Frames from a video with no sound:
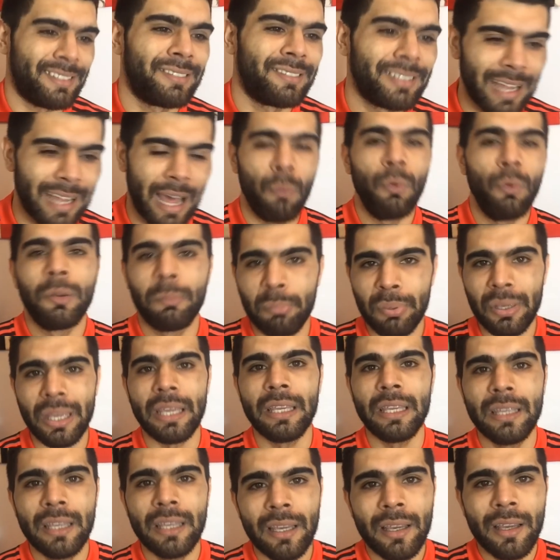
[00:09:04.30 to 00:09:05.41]
to that would
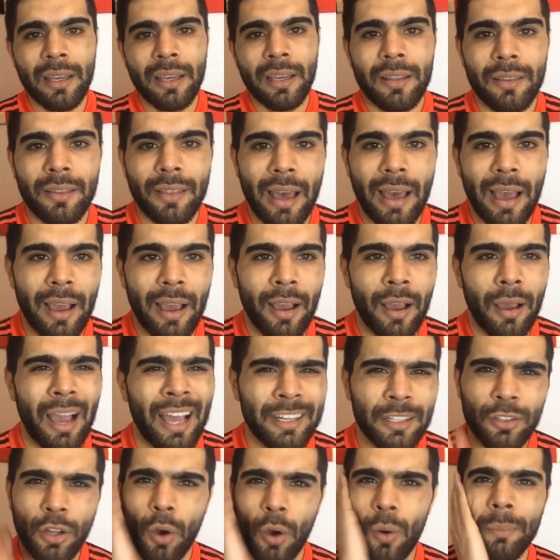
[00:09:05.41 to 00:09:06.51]
be that, and
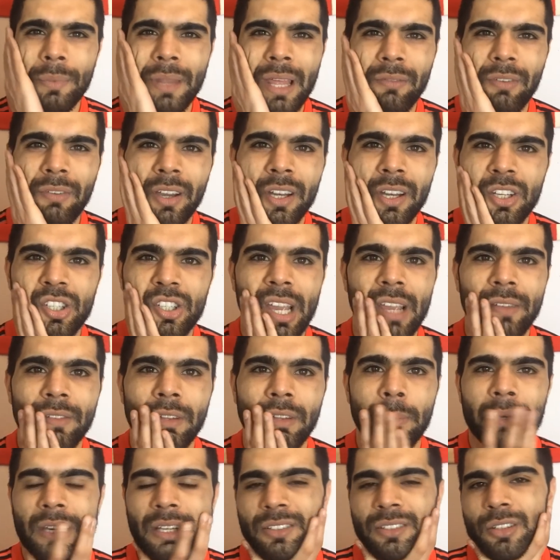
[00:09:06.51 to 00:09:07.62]
I know I'm never going to shave the
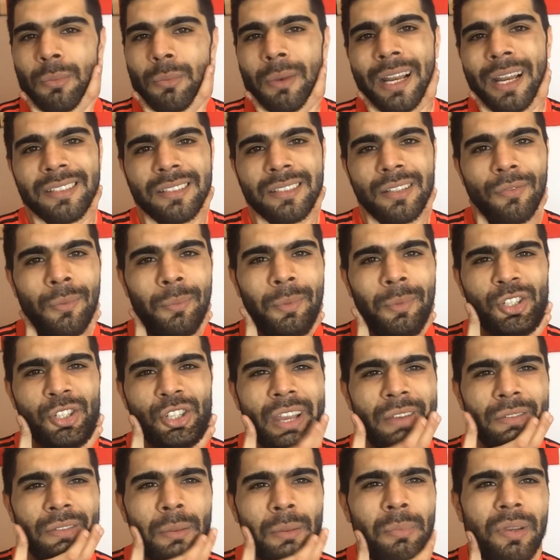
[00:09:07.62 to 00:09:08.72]
beard. Someone asked if I'm going to
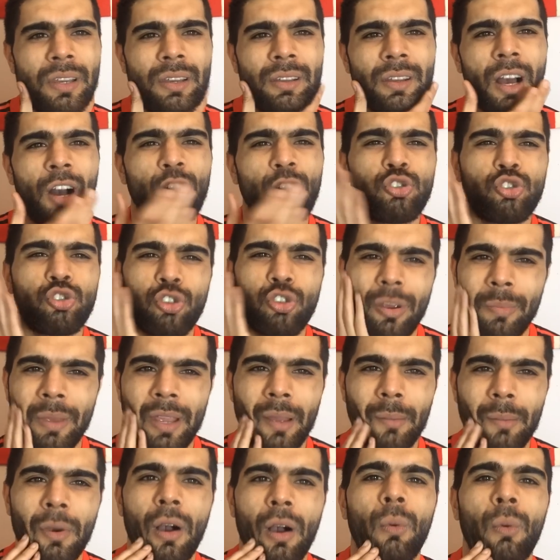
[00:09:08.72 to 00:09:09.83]
shave the beard. I'll trim it,
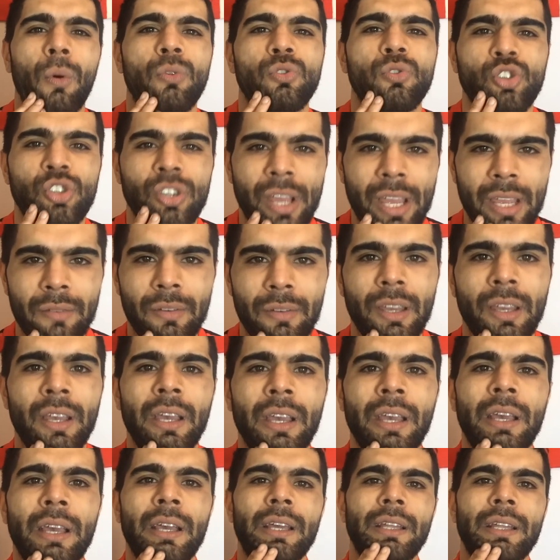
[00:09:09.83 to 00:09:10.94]
but I won't shave it.
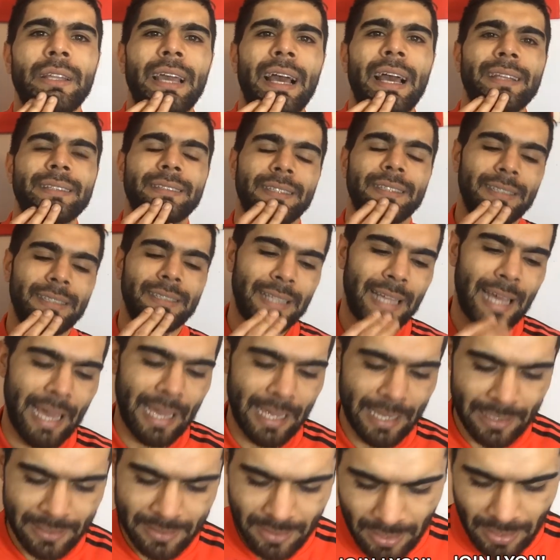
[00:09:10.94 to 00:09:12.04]
The answer to that
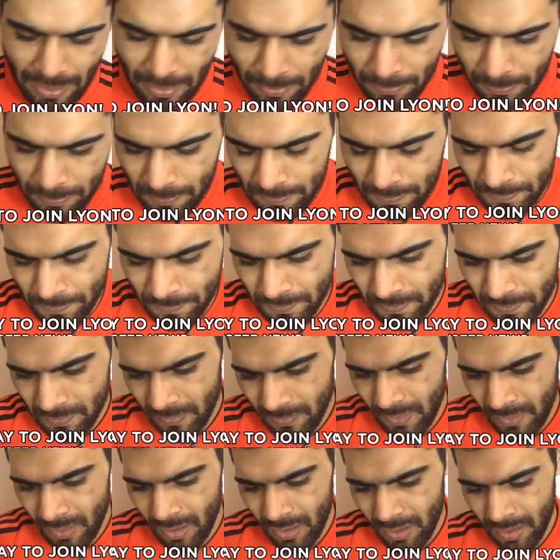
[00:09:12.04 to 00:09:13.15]
is
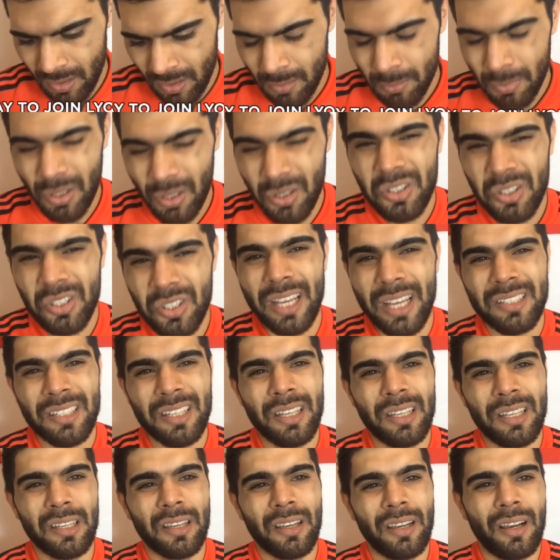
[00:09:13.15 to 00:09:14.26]
because
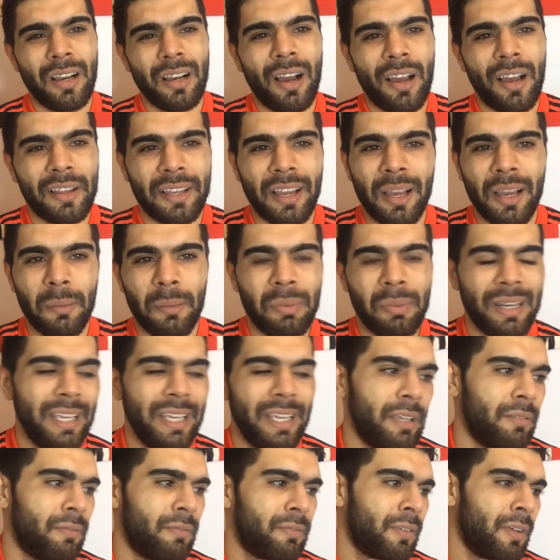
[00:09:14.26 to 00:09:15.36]
Jesse, I
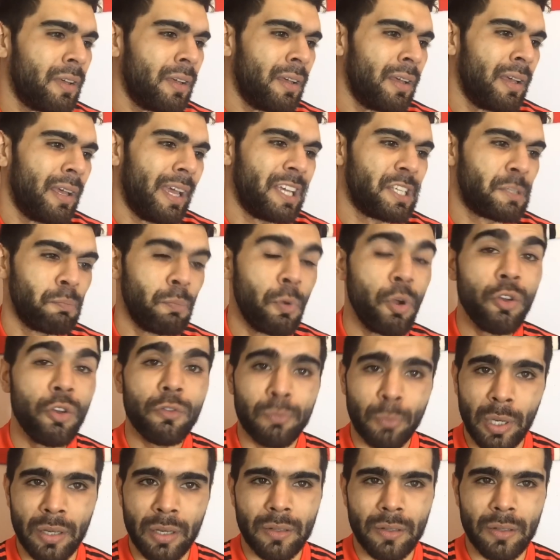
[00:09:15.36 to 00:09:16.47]
believe, his
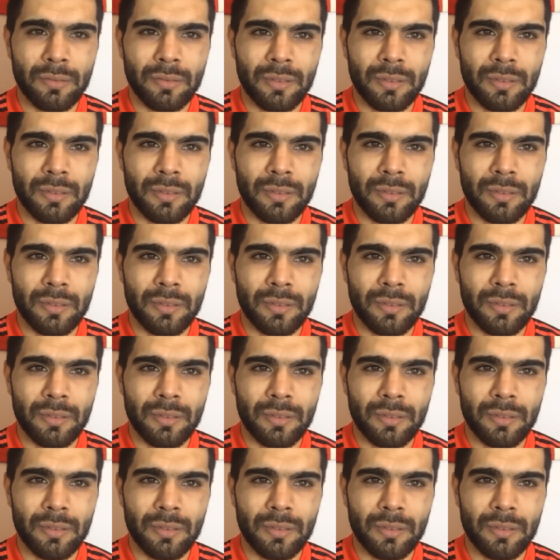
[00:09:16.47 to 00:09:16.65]
movement